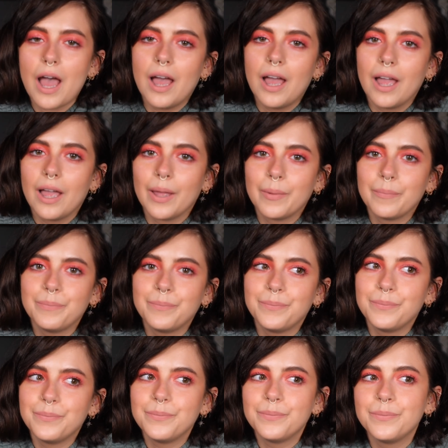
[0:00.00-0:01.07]

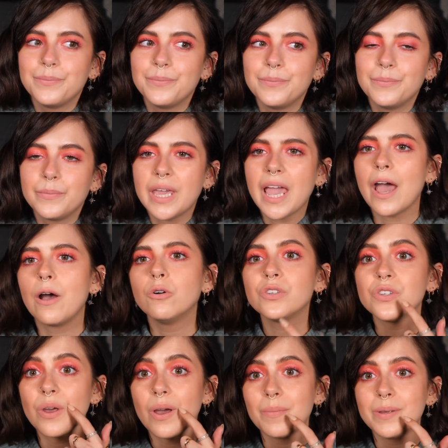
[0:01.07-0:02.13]
um, yeah
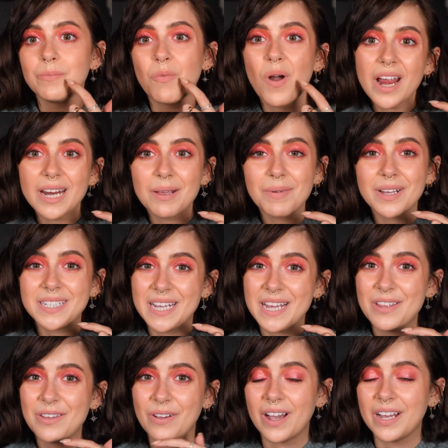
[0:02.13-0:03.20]
also I've been whitening my
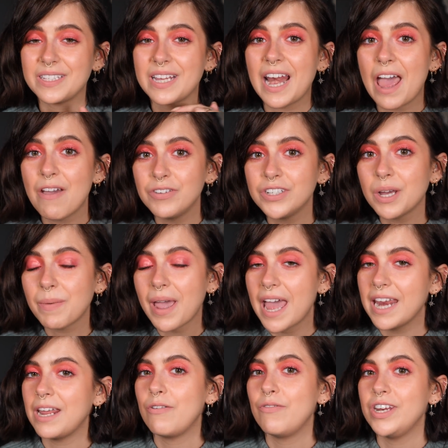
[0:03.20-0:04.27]
teeth you guys and every time I
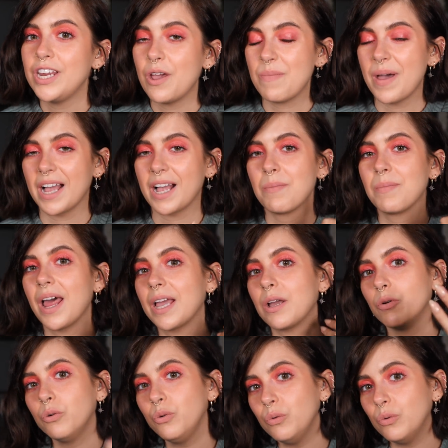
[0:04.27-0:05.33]
edit a video back I'm
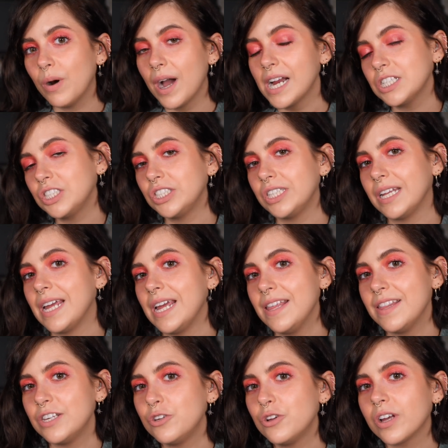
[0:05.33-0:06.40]
like ooh
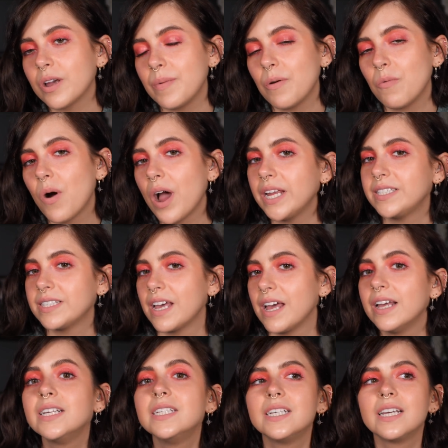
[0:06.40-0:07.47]
actually they do look a bit
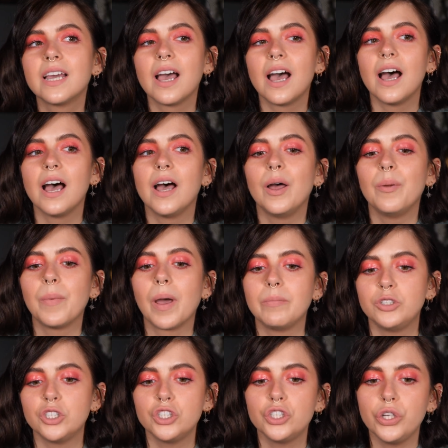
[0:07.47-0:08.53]
whiter um,
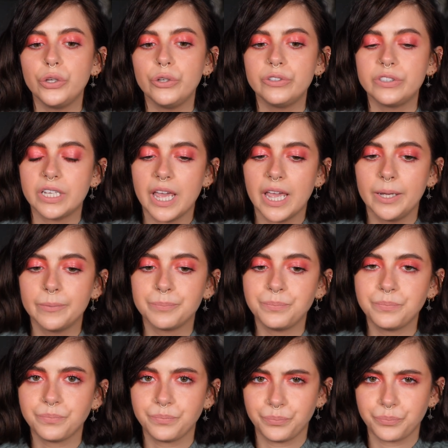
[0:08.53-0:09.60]
I'm just using